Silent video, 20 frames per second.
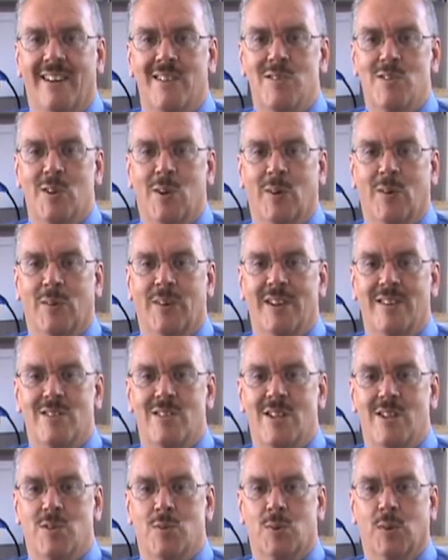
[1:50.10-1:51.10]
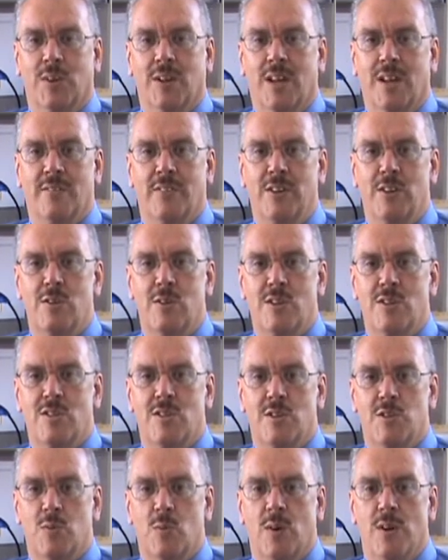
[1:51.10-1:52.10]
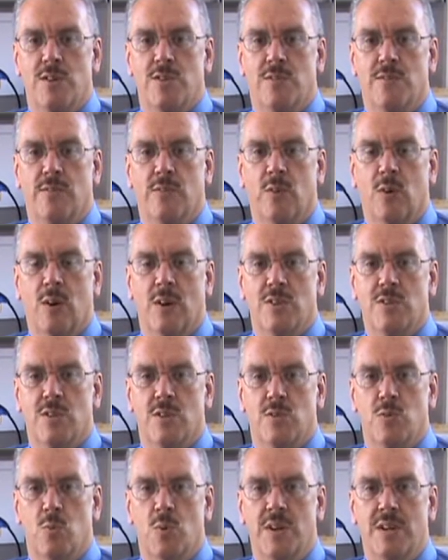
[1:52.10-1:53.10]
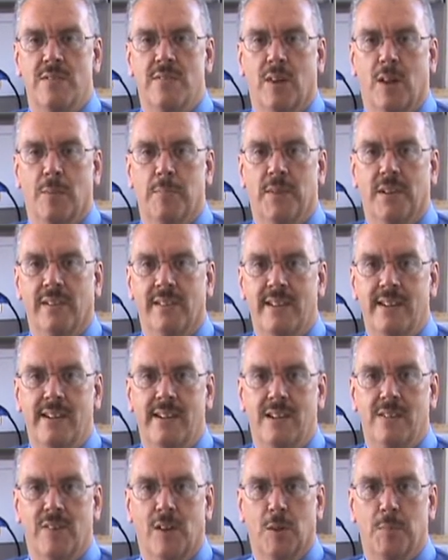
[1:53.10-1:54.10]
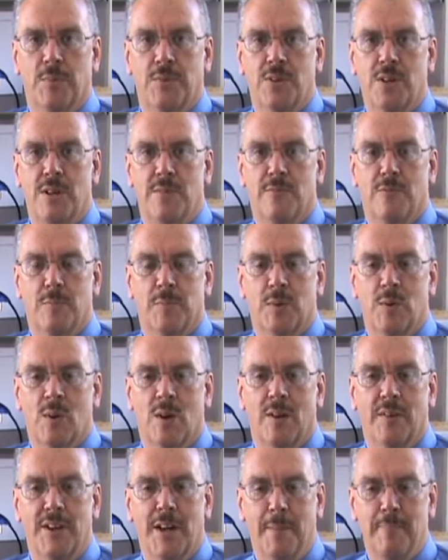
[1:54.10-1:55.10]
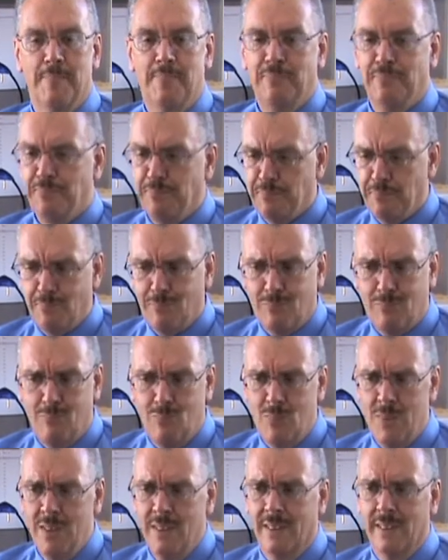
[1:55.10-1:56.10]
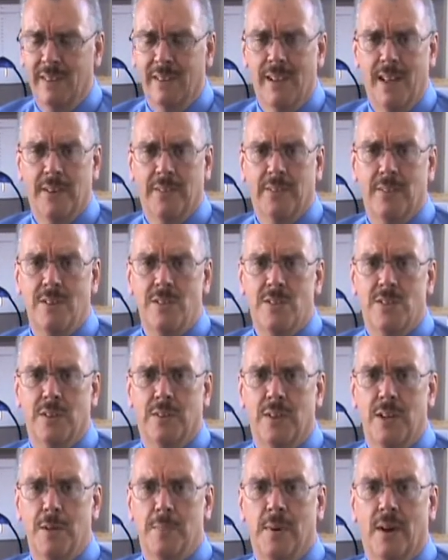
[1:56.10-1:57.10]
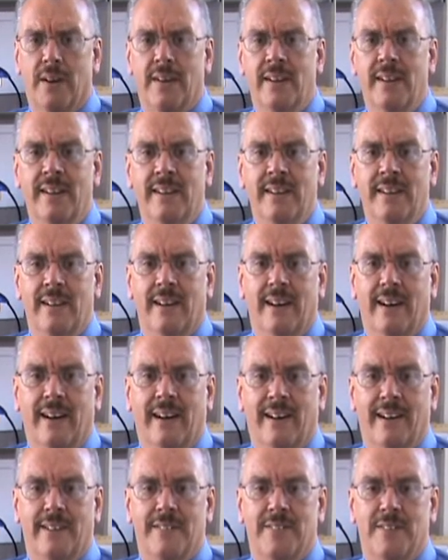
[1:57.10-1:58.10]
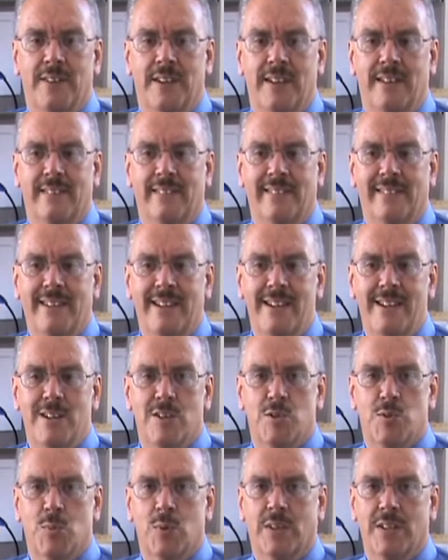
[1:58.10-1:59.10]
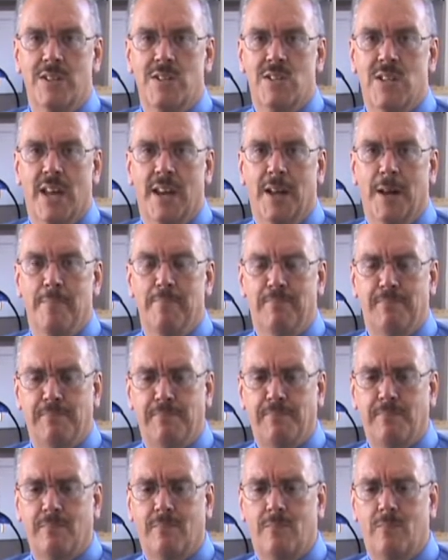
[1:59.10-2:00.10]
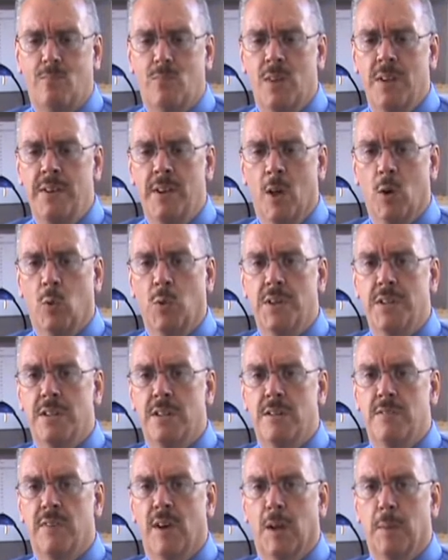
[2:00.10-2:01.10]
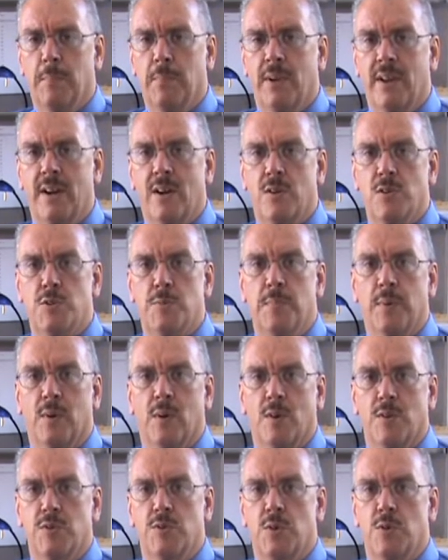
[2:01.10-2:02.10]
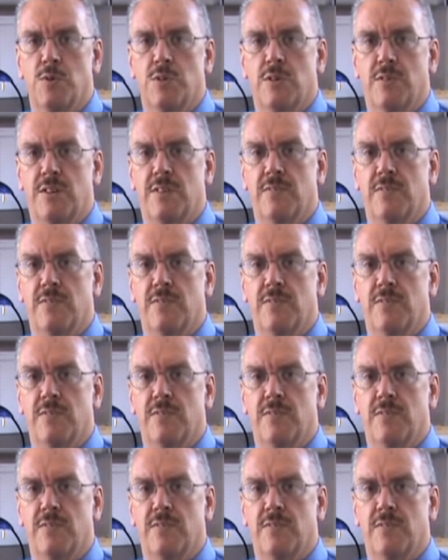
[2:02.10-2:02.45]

So it's really kind of a unique situation for us as we develop the league and develop the team from the ground up. A lot of things to think about. The league is really set up not only to develop players, but also to